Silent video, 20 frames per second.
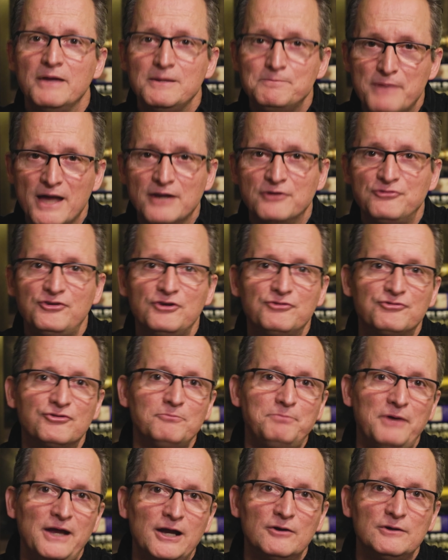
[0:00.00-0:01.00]
may benefit
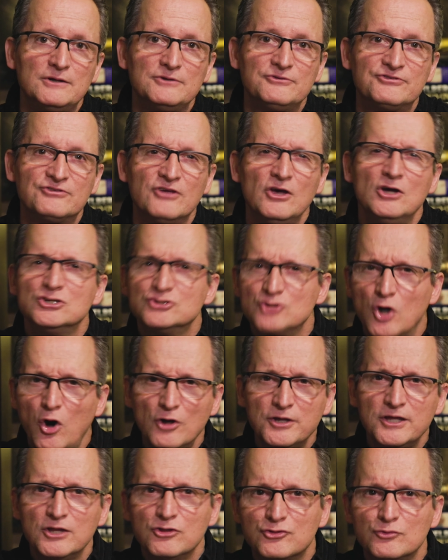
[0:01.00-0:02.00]
from parents
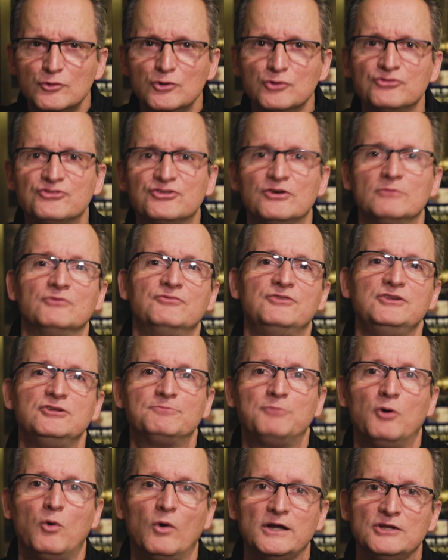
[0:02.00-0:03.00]
talking through some of
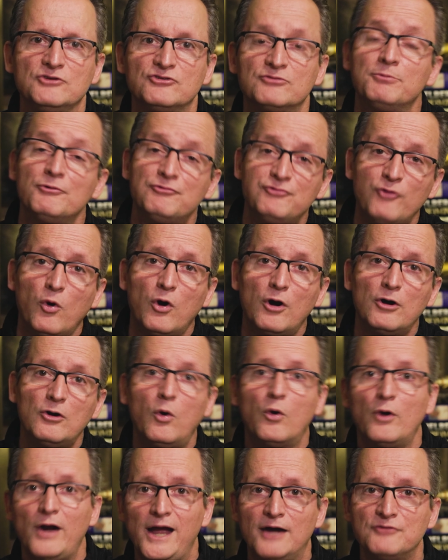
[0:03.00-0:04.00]
these points before
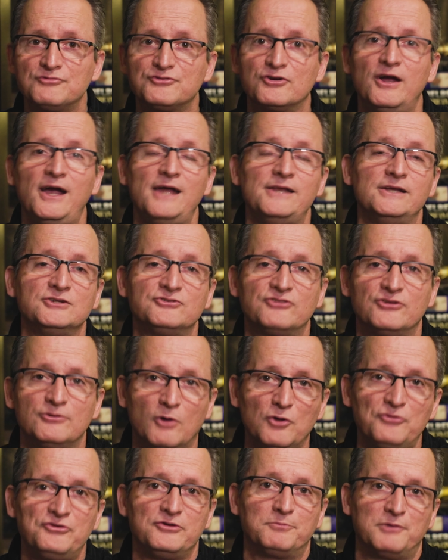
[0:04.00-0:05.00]
or after heading to
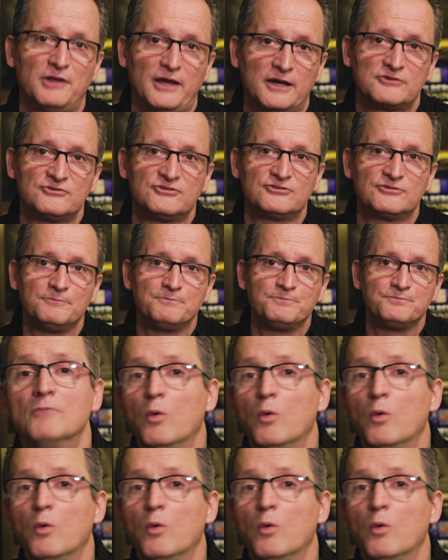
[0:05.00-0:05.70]
the multiplex.